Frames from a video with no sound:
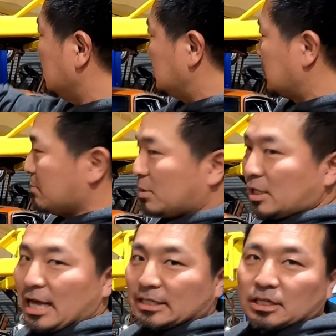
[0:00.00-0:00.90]
these type
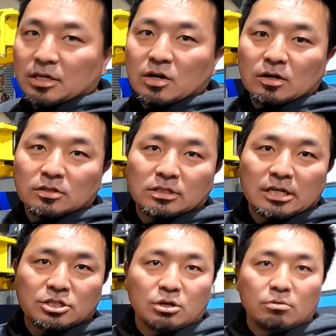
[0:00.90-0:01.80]
of classic cars
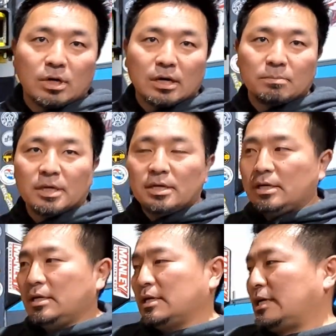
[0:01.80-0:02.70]
that show up.
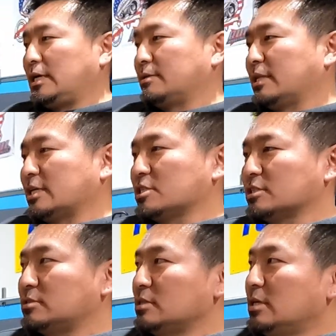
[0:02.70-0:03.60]
Not
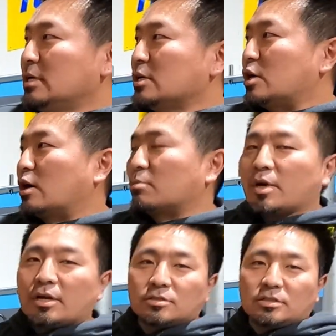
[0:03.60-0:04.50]
just
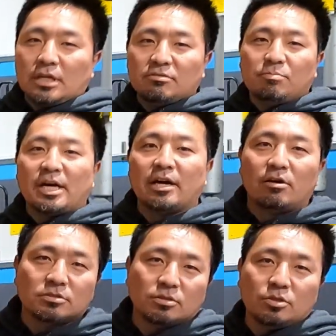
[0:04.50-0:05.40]
carburetor stuff, but I
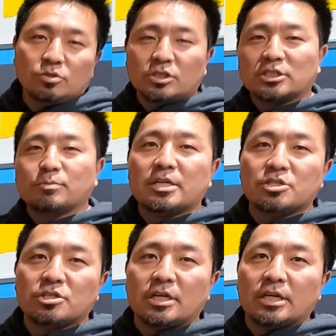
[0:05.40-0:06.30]
also do
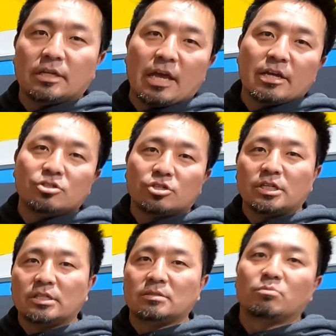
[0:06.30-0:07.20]
suspension,
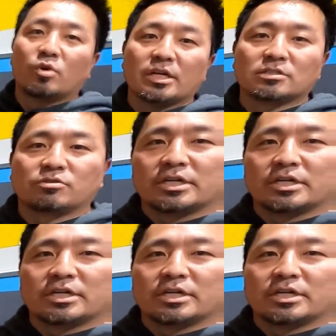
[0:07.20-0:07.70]
engine, brakes,